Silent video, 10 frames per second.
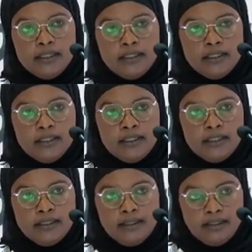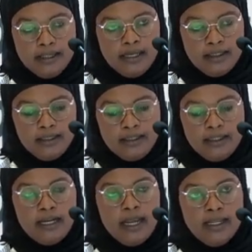The
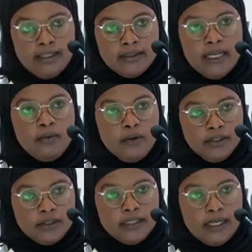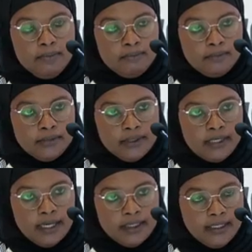Reliance. There was an
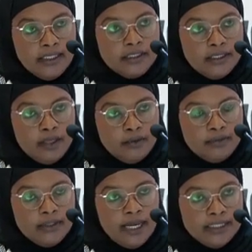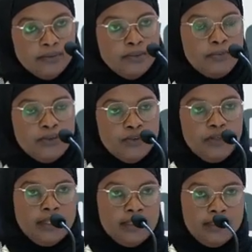initial one with Ajib
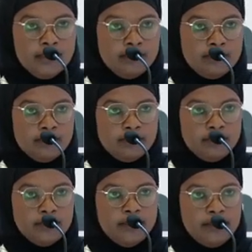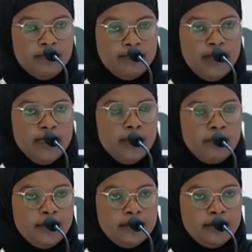before the final one.